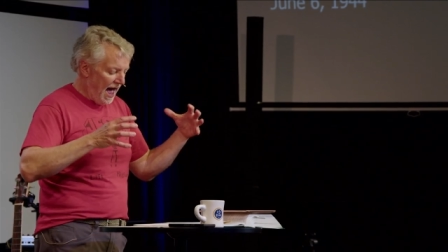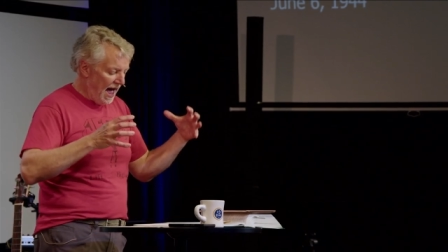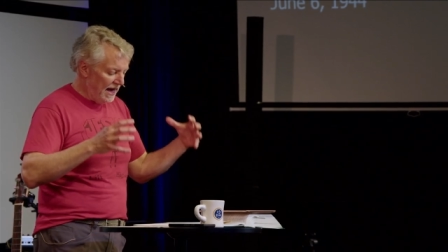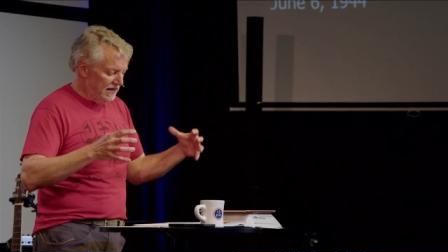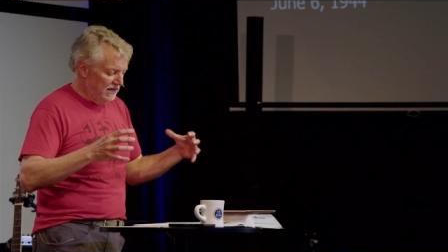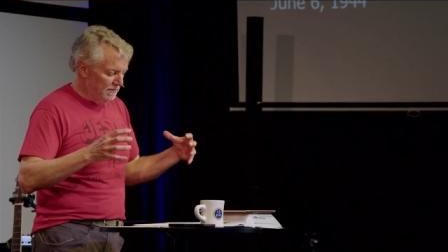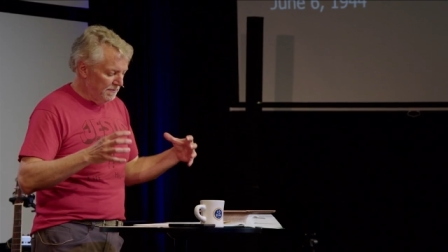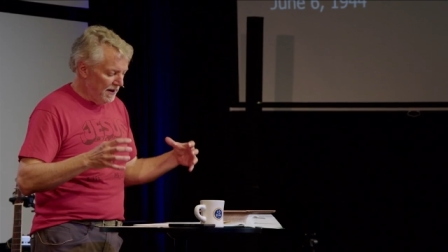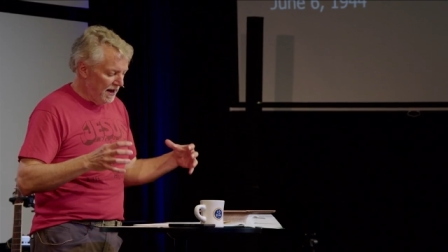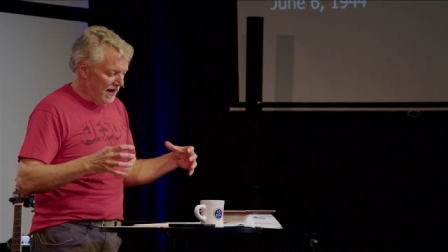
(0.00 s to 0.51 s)

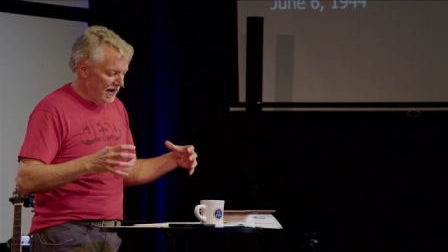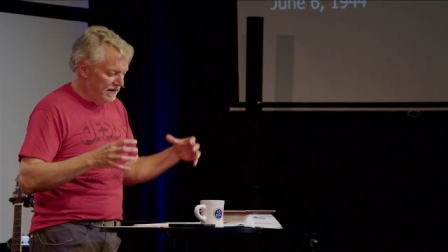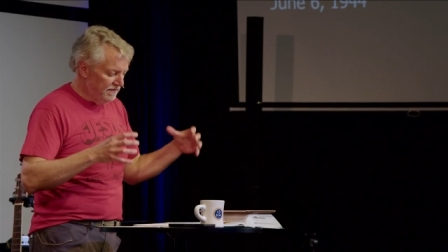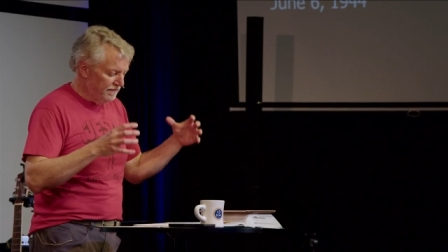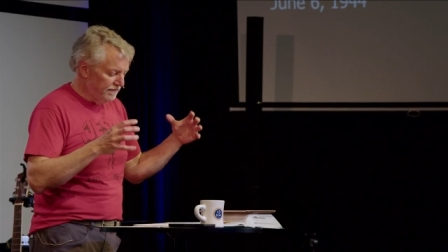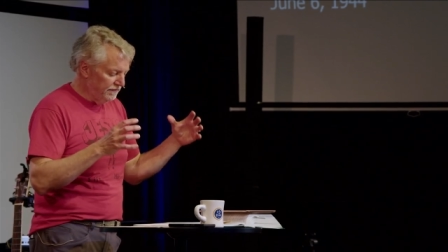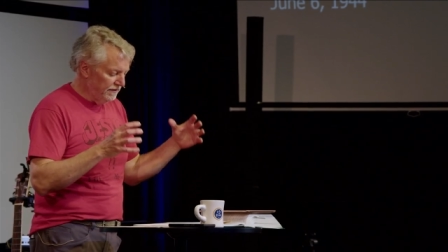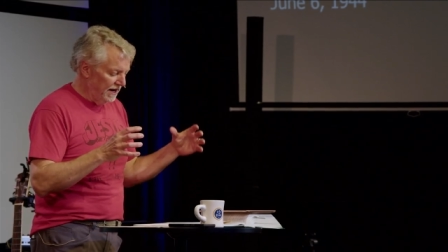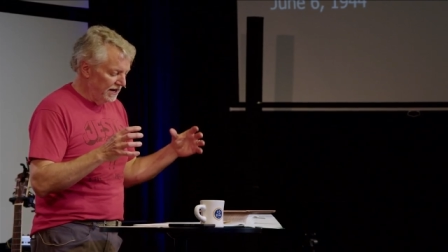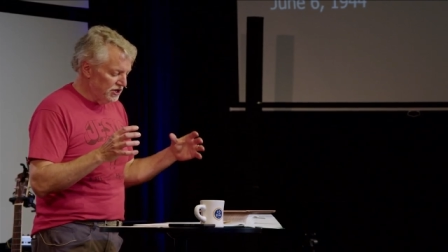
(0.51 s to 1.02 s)
occupied
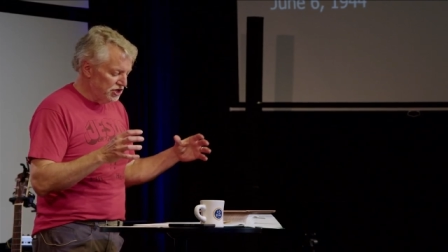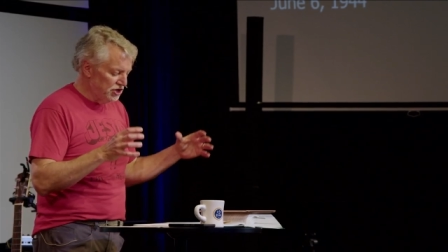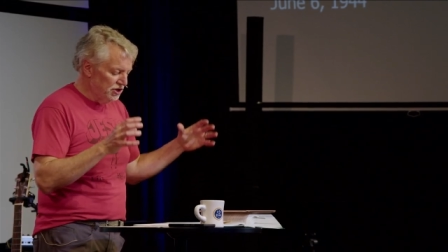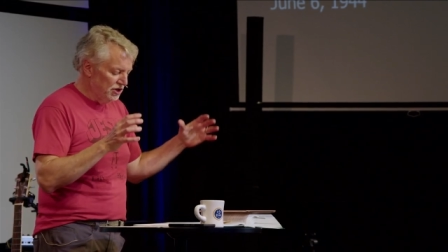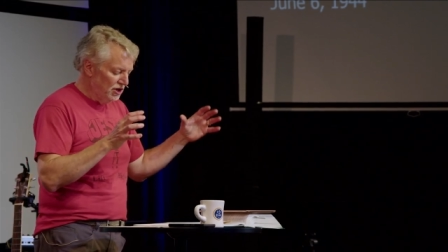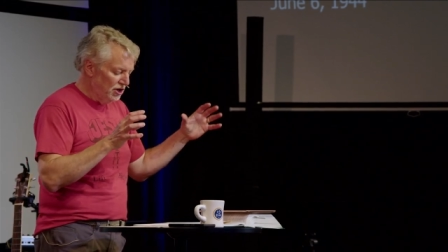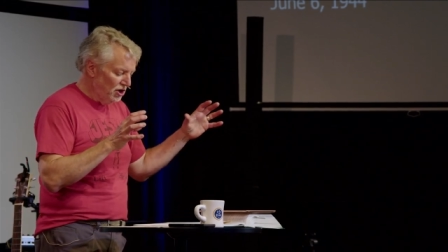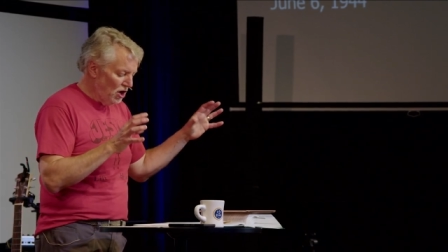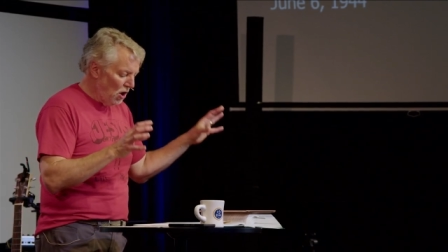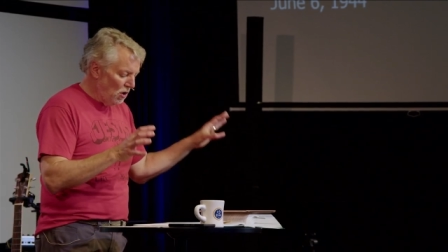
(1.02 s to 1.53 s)
French
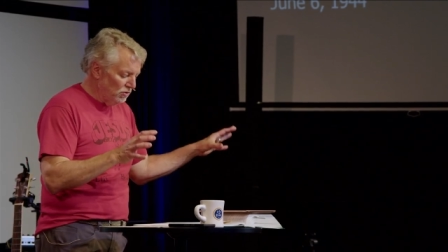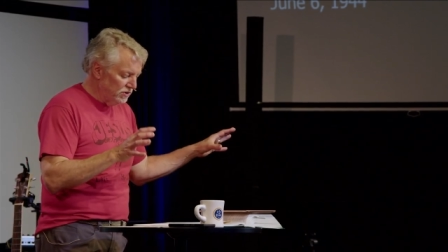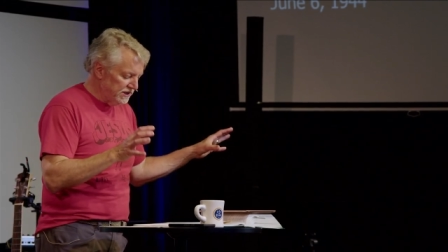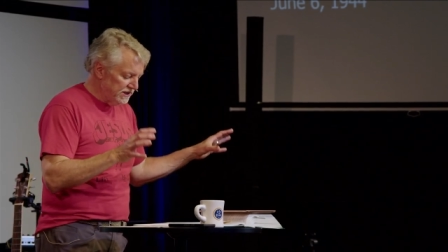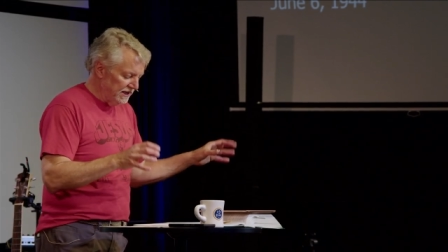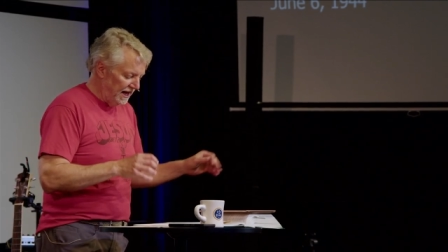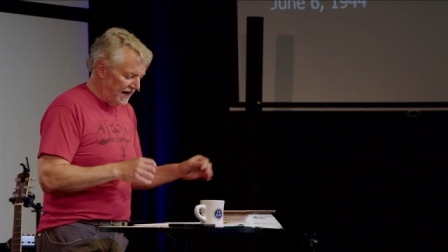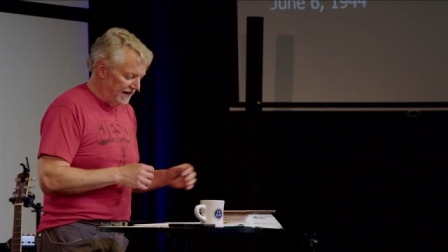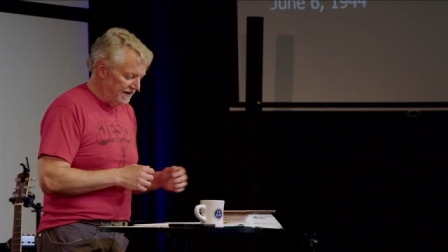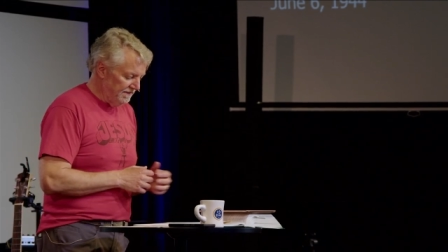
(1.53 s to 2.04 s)

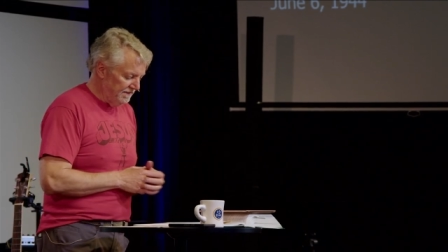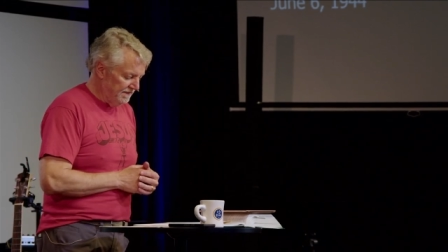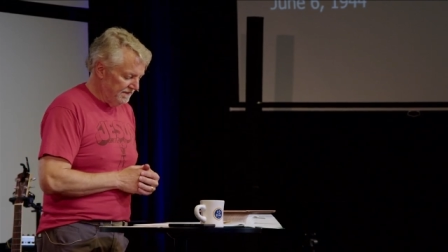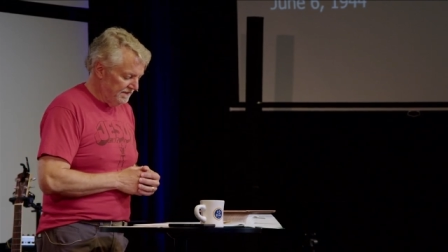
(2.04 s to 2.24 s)
coastline.